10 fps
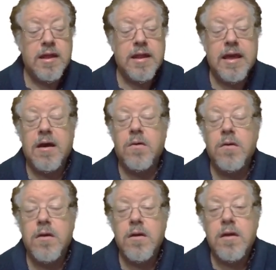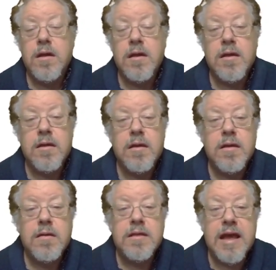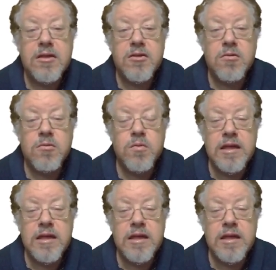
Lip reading: Now, lexical